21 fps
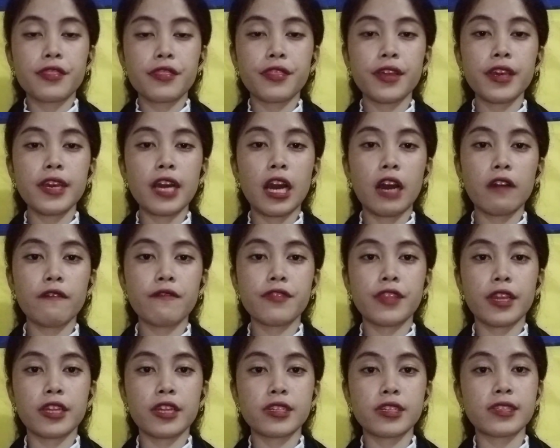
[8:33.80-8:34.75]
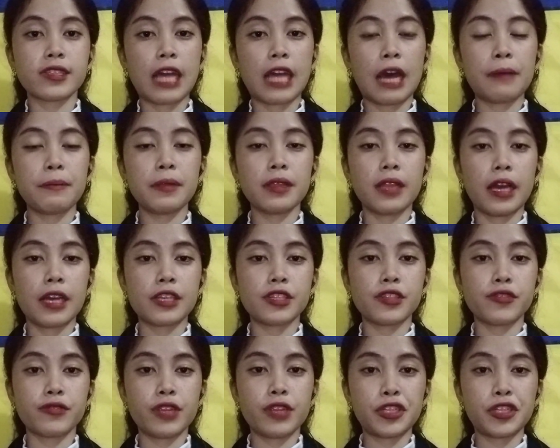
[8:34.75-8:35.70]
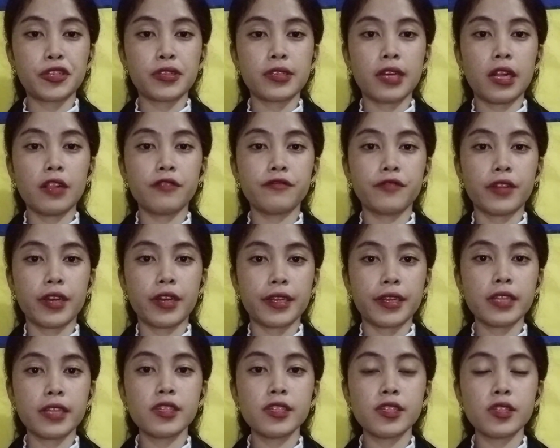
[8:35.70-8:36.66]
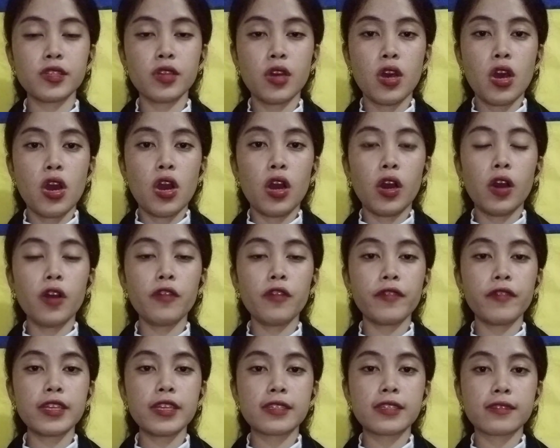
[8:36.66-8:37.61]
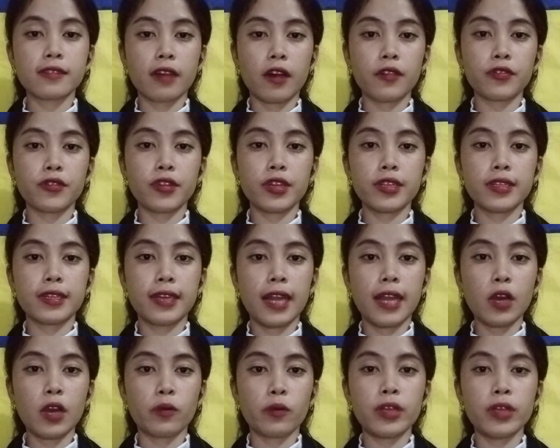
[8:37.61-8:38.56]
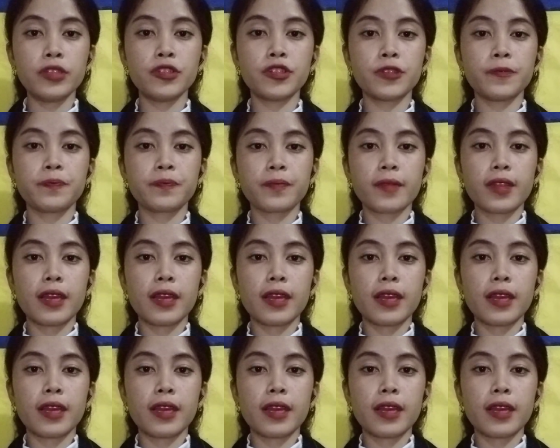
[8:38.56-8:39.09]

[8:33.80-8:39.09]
They have their stabilized regional variants of a standard language